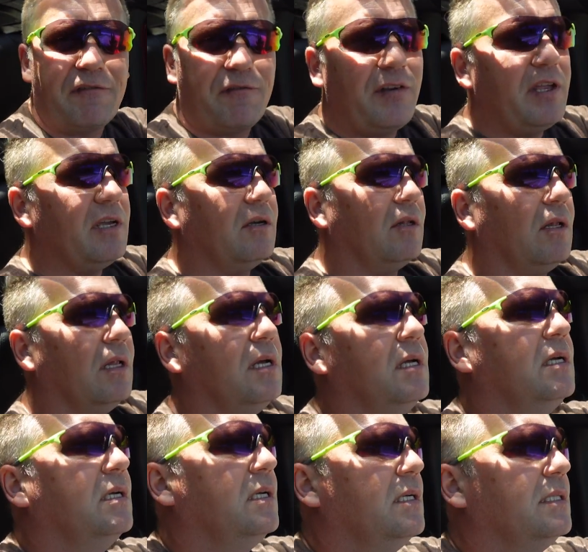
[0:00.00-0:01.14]
feel
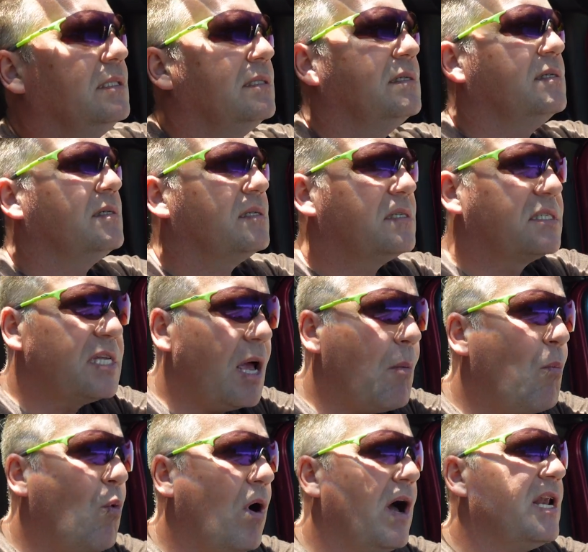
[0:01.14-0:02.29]

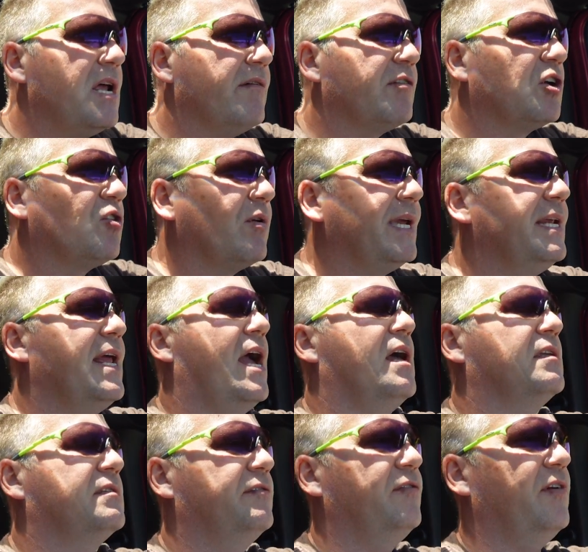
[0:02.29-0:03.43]
somewhat of a
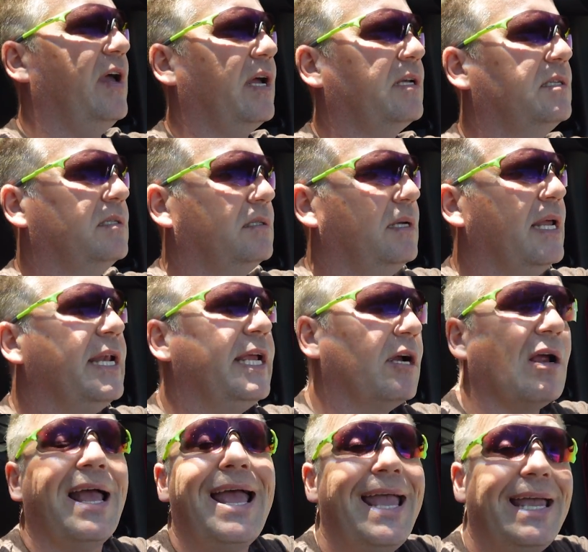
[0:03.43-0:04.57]
greenhouse effect in
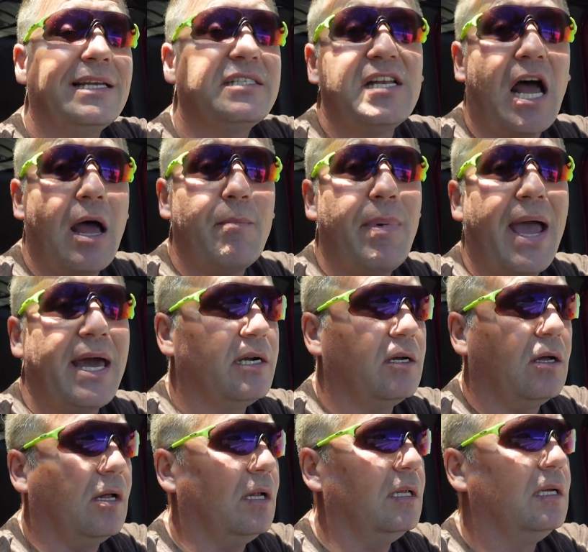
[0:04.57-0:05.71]
here. It's not bad at
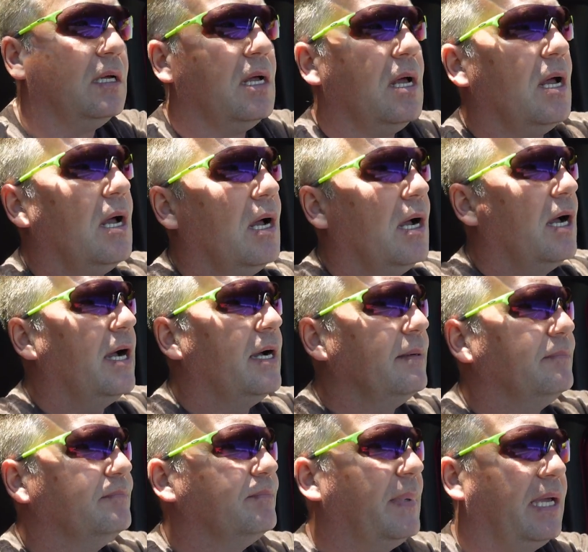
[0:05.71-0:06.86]
all.
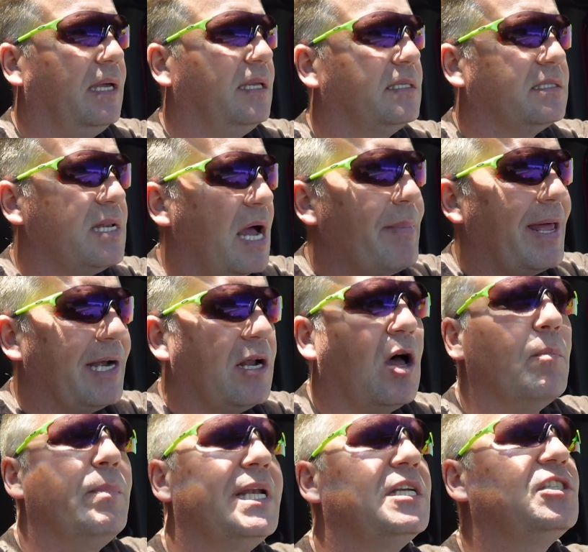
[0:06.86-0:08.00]
Um, it's not bad at
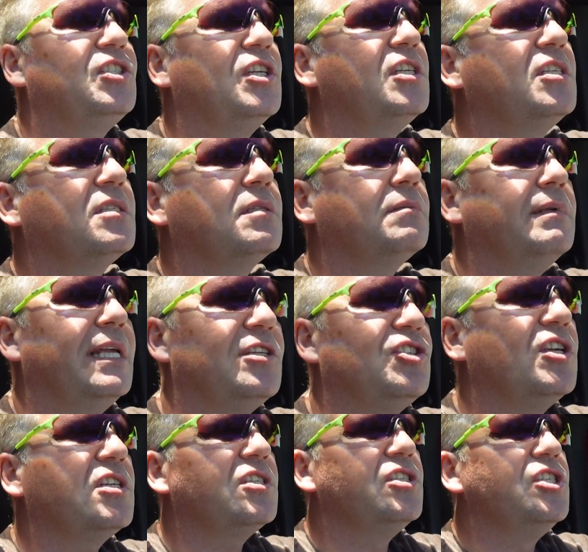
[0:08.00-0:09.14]
all, but it's just it's
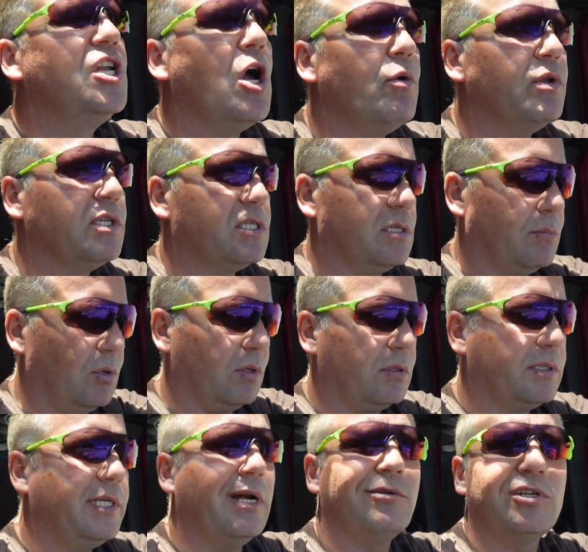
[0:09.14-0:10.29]
just noticeable.
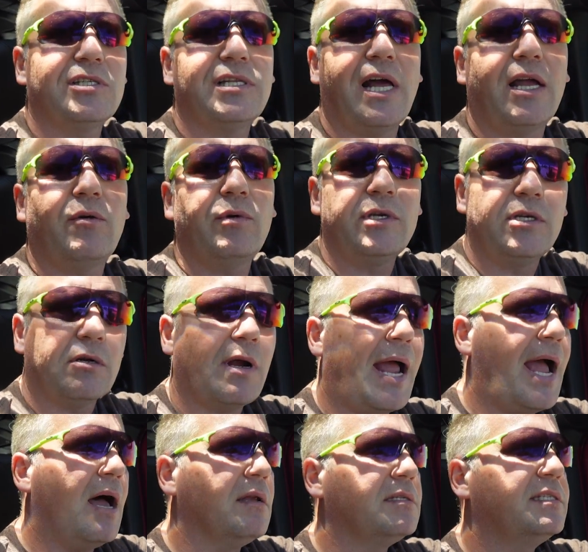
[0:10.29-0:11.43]
You know, just like when you're
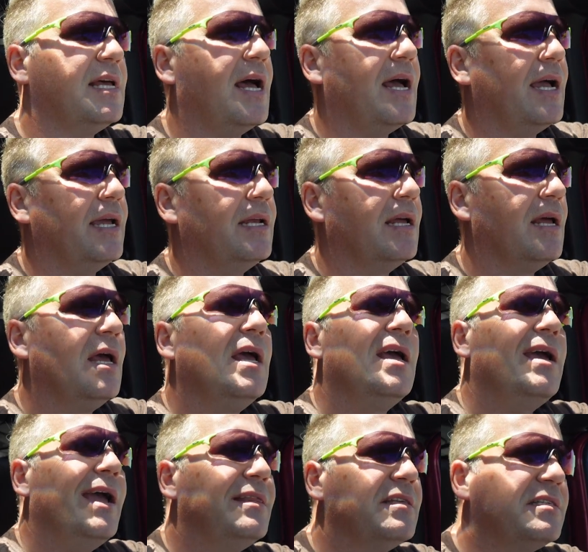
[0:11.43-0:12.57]
outside
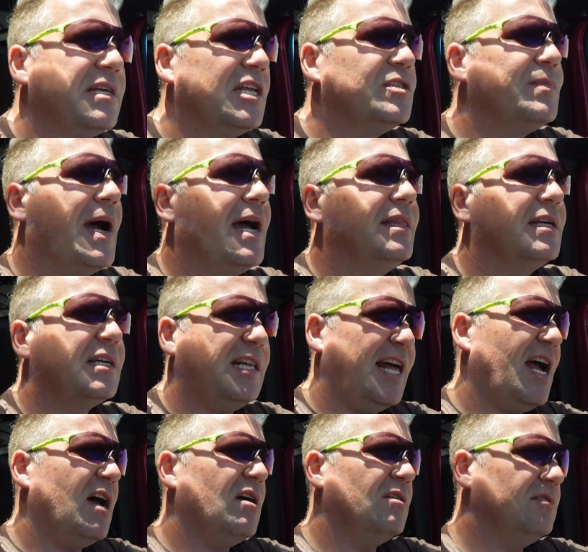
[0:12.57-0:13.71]
and the sun's behind the
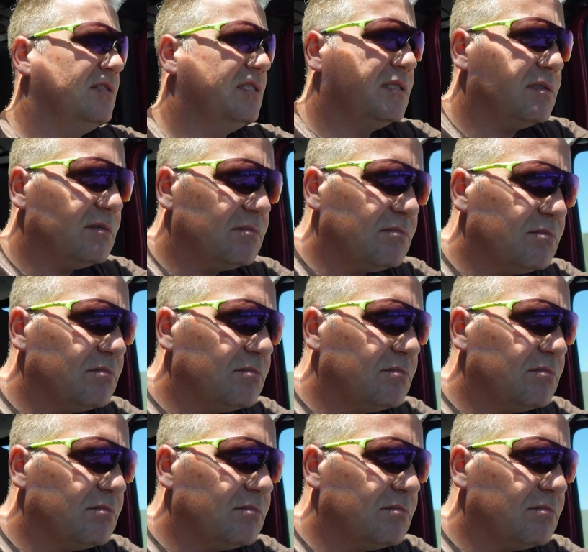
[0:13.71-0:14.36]
clouds,